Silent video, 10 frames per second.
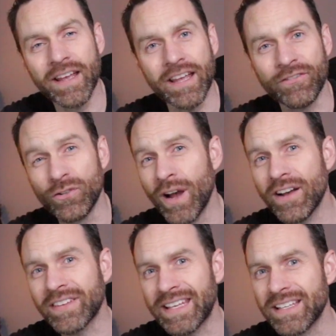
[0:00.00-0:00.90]
If you
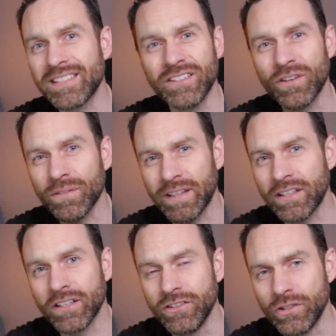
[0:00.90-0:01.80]
have kids and you don't think
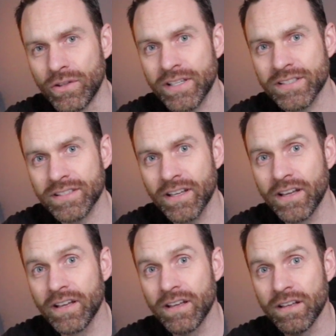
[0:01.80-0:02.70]
you can do this,
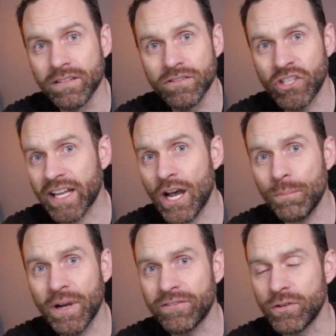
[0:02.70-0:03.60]
check
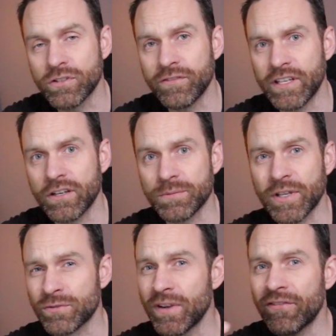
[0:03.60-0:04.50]
out my future videos,
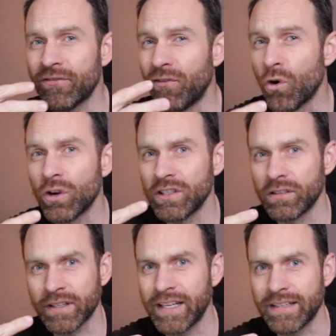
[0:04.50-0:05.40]
because we have 4
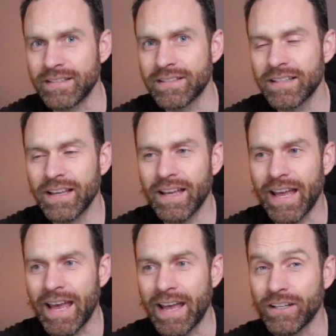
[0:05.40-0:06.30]
little kids
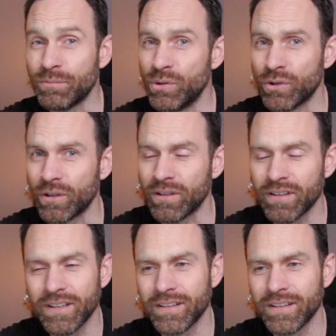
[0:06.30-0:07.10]
and a poodle.